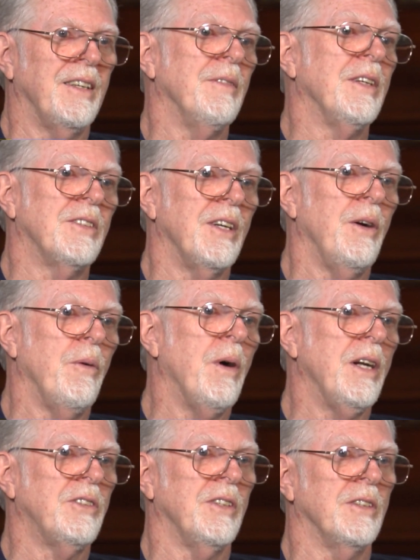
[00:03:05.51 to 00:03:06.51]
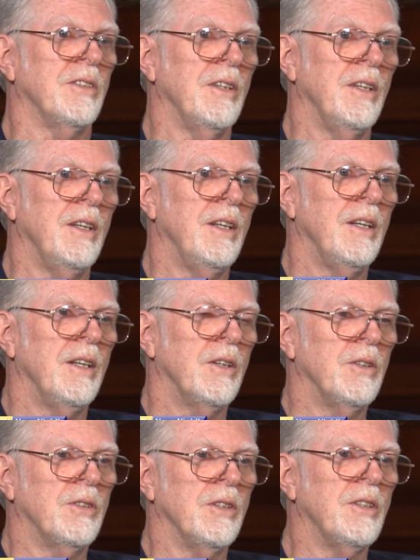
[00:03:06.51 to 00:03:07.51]
You come in and say, "Hey, watch this,"
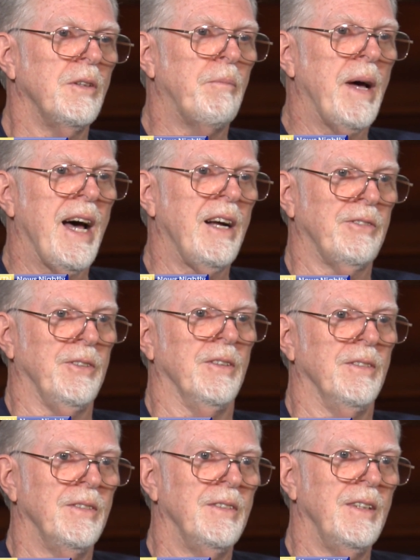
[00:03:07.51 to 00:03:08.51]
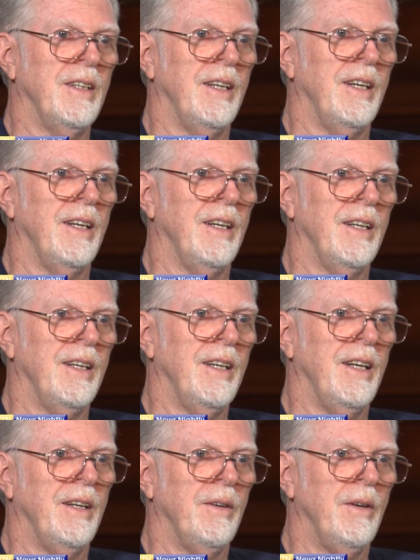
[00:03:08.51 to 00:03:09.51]
because it's impactful.
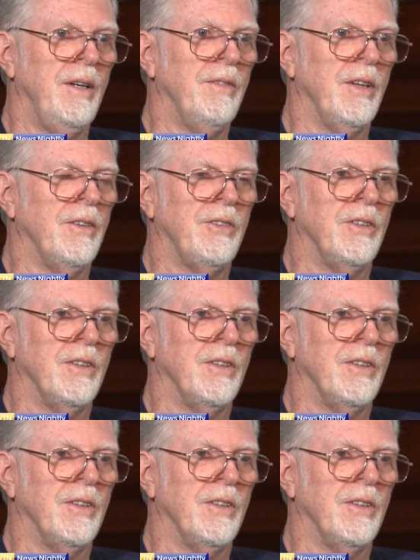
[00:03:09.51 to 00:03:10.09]
Mark Irons, E